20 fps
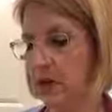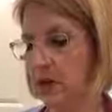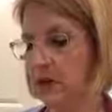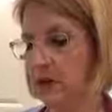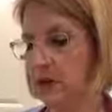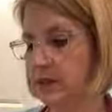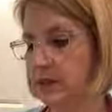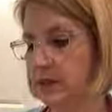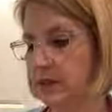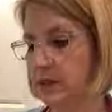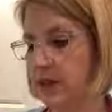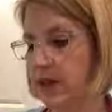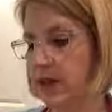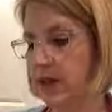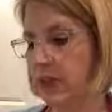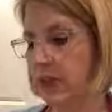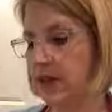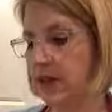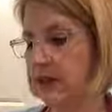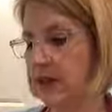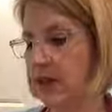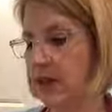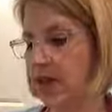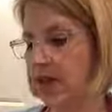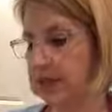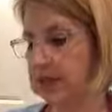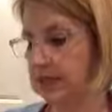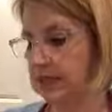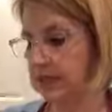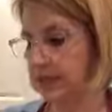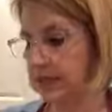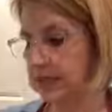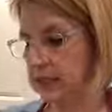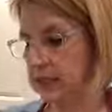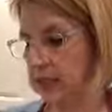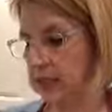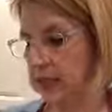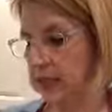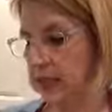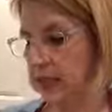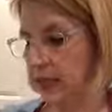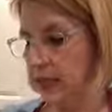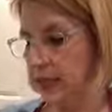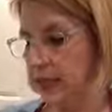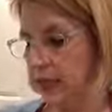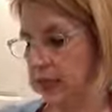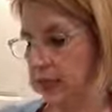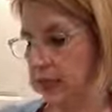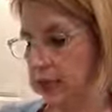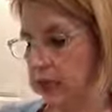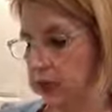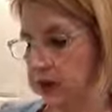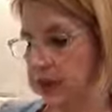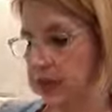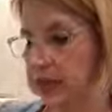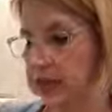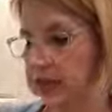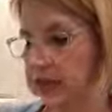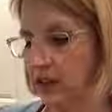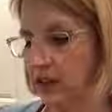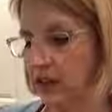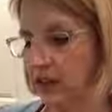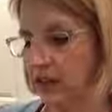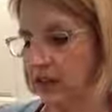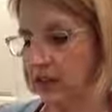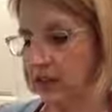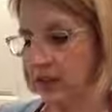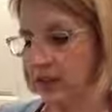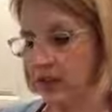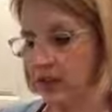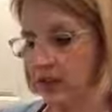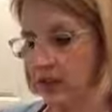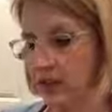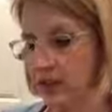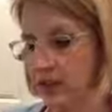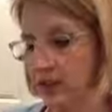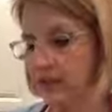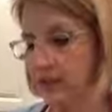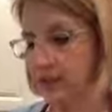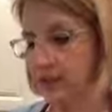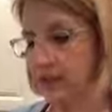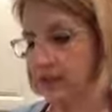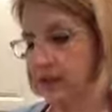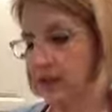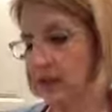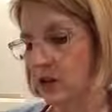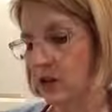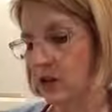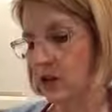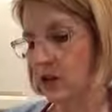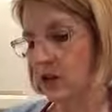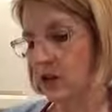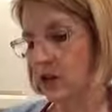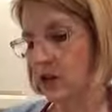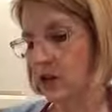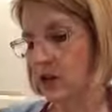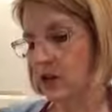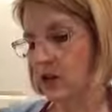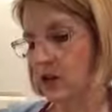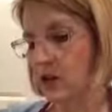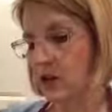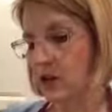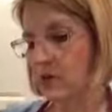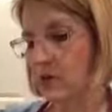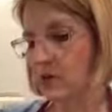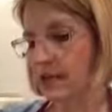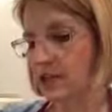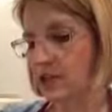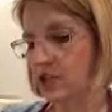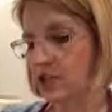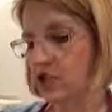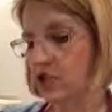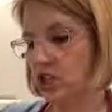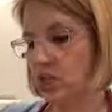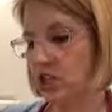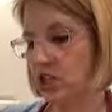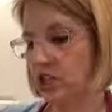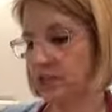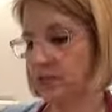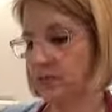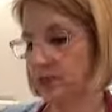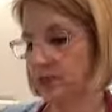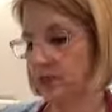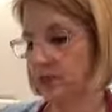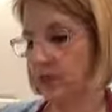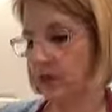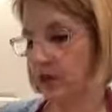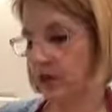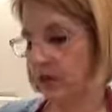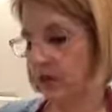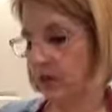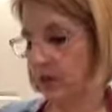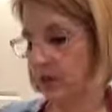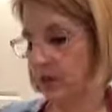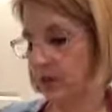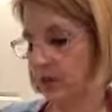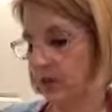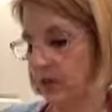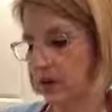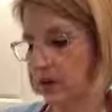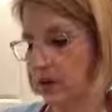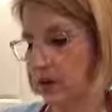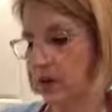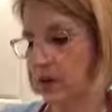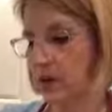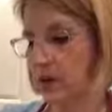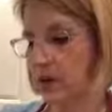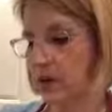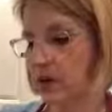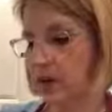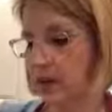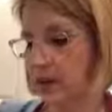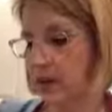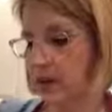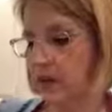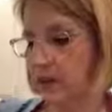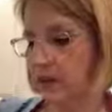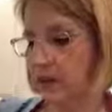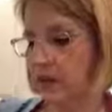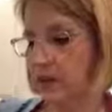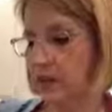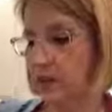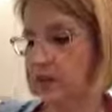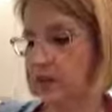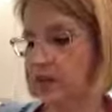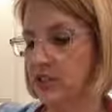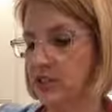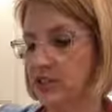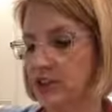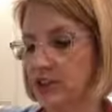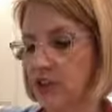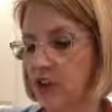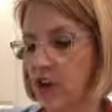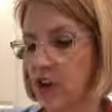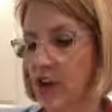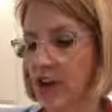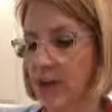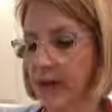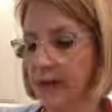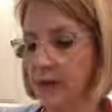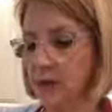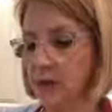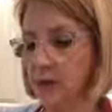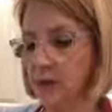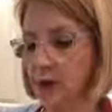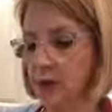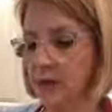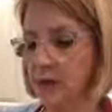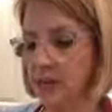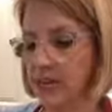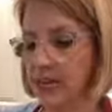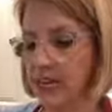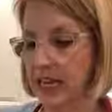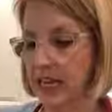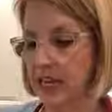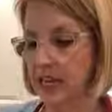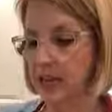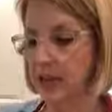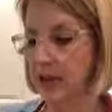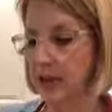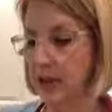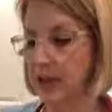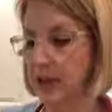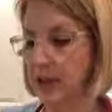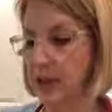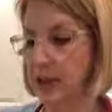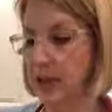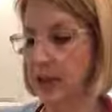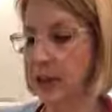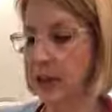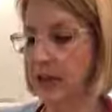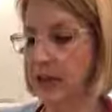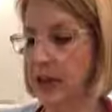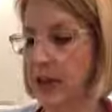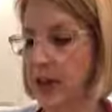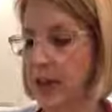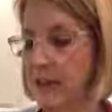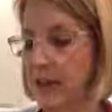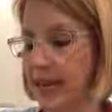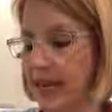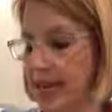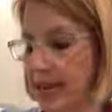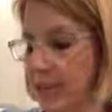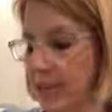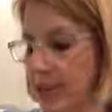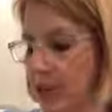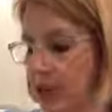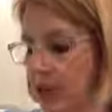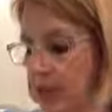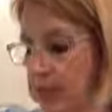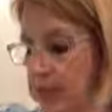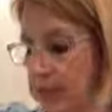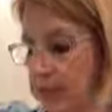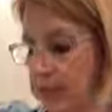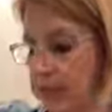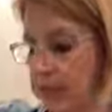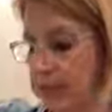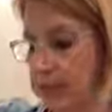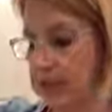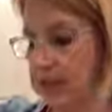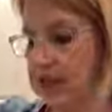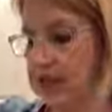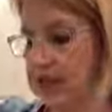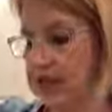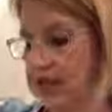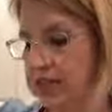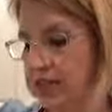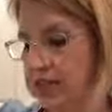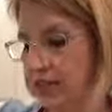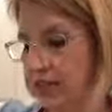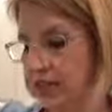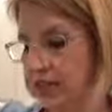So now we've got a little more color in this mixture. Of course, these are high in protein because we've got peanut butter and we've got